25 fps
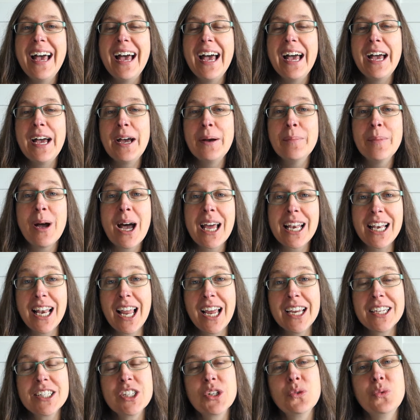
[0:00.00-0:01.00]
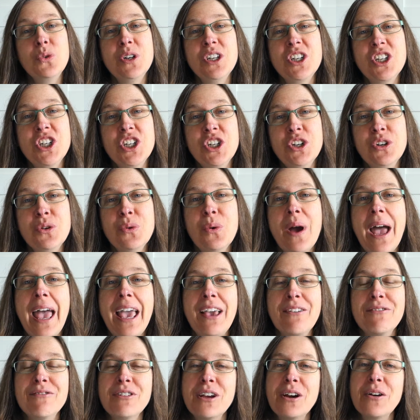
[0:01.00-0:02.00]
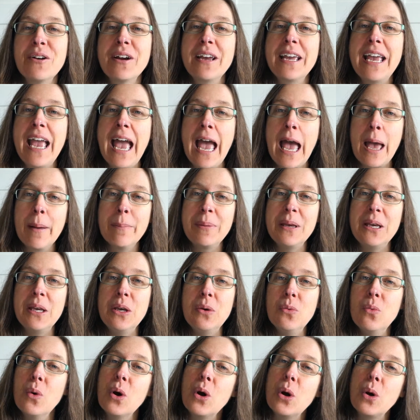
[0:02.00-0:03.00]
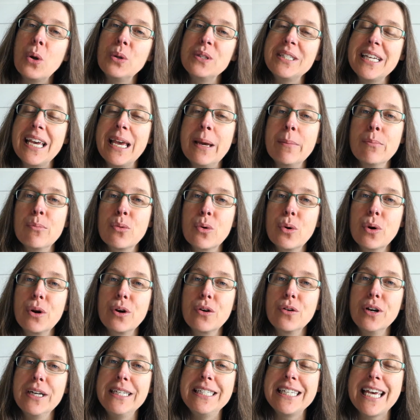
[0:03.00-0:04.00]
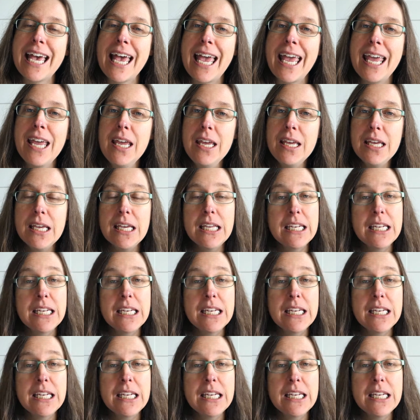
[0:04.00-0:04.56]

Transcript: I'd like to wish you a very happy World Embroidery Day.